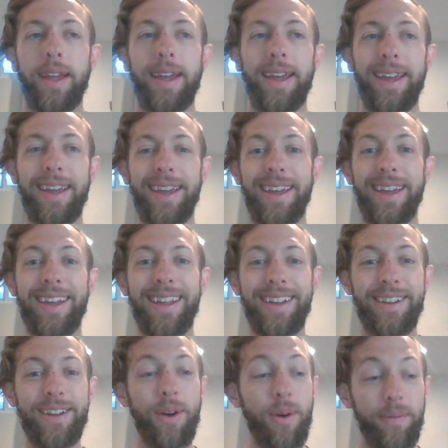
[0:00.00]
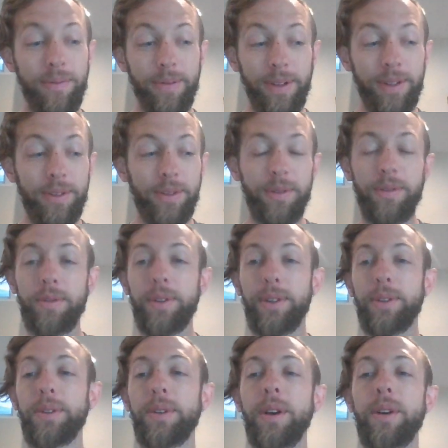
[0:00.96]
And hopefully
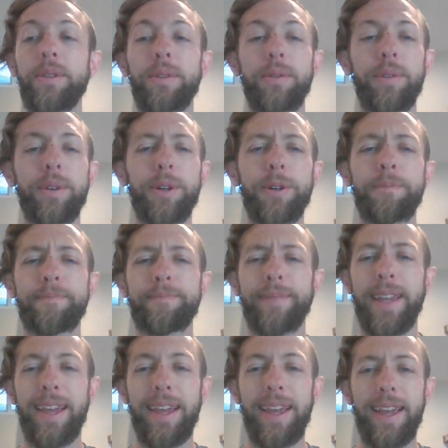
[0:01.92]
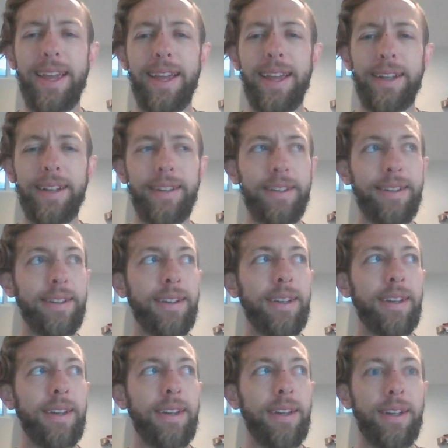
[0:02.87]
232 goes through, and
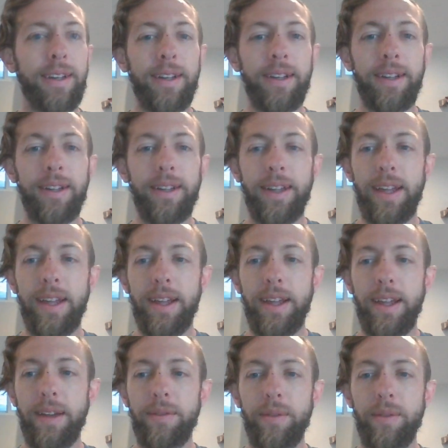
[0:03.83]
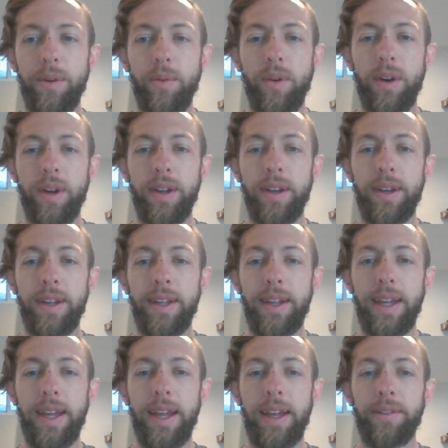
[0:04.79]
everyone
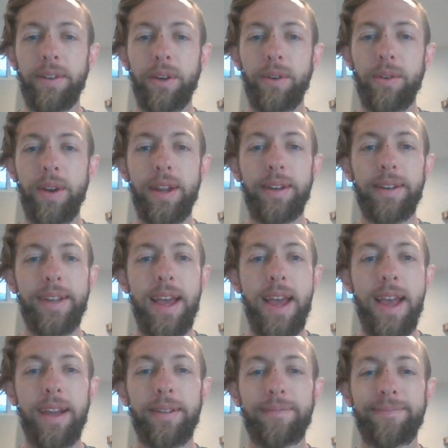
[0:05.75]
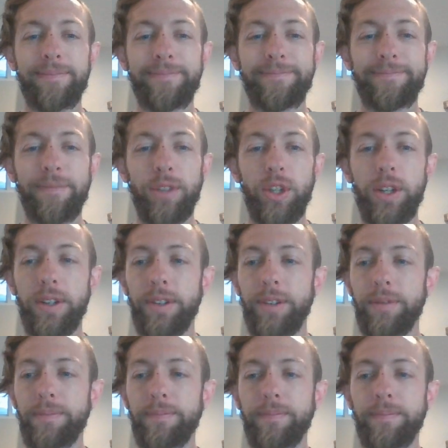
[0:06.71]
has a great day. Cheers.